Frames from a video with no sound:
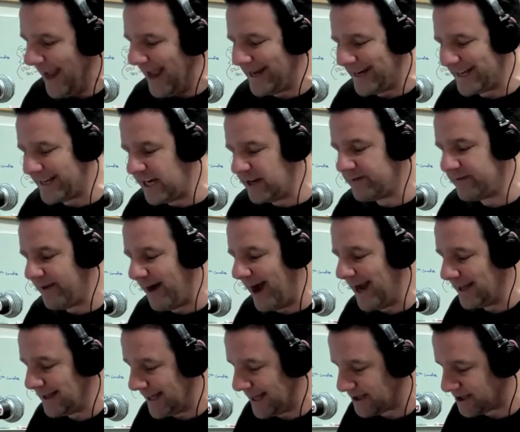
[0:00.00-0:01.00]
and the kid
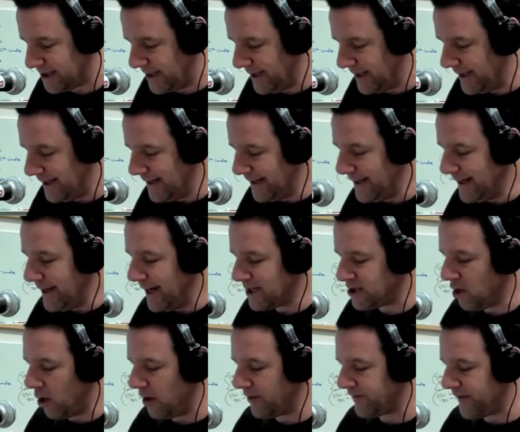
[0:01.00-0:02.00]
violates it,
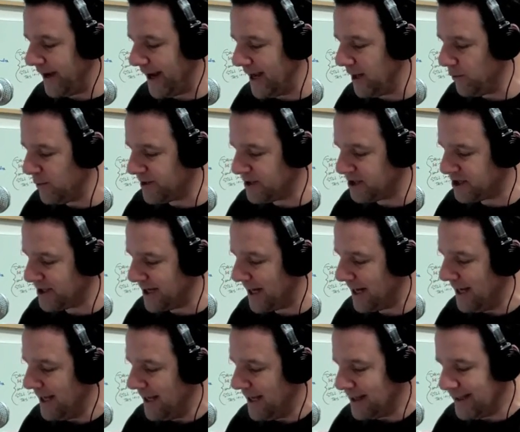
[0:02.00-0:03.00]
it's hard for anyone to
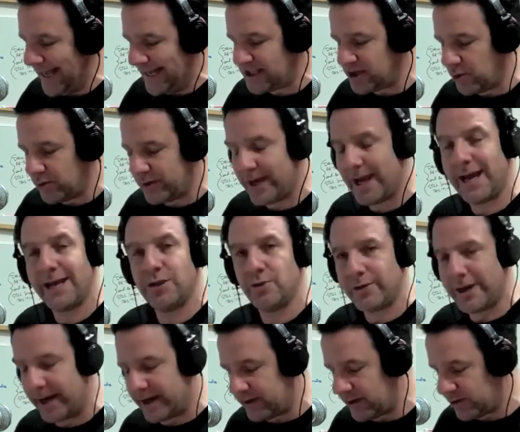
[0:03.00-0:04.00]
say, that's okay,
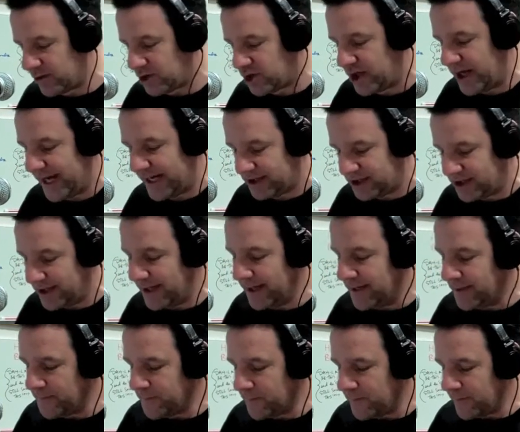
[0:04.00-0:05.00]
you get another chance.
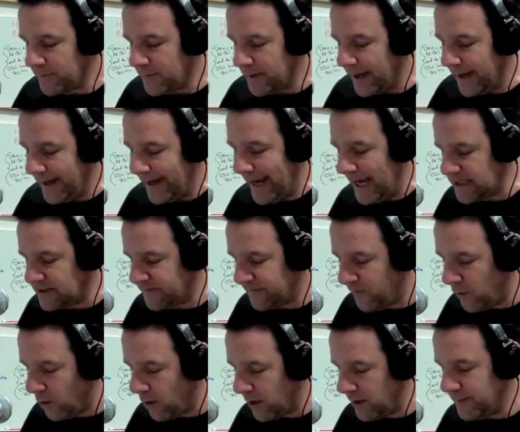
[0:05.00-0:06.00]
And as
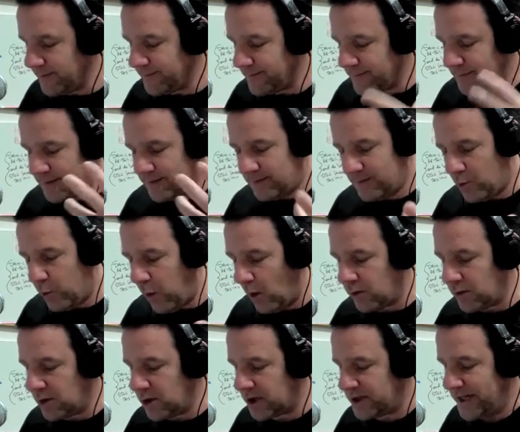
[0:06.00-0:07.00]
for,
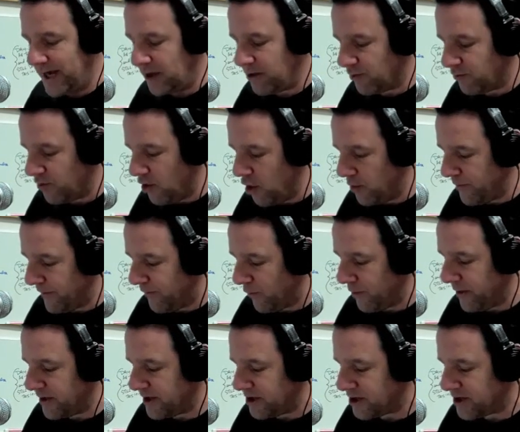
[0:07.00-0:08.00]
quote, look down the road
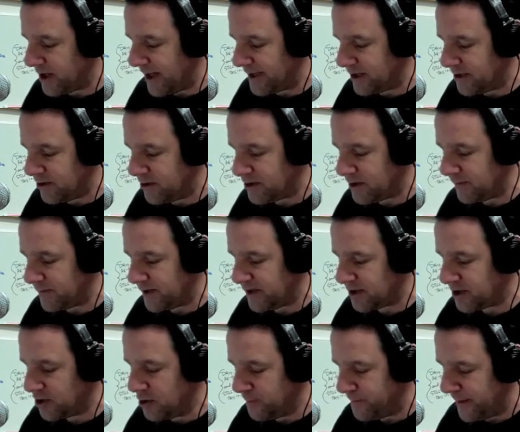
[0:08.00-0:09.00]
before you decide to do
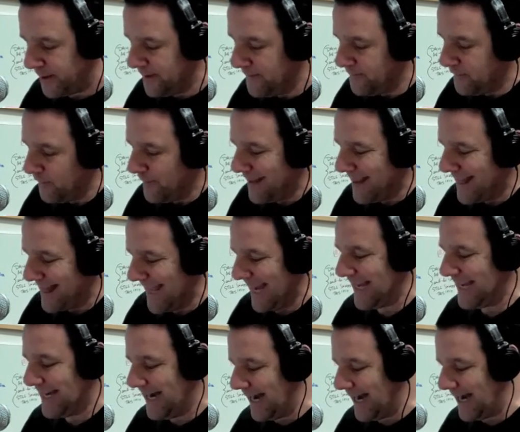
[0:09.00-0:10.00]
something stupid, thank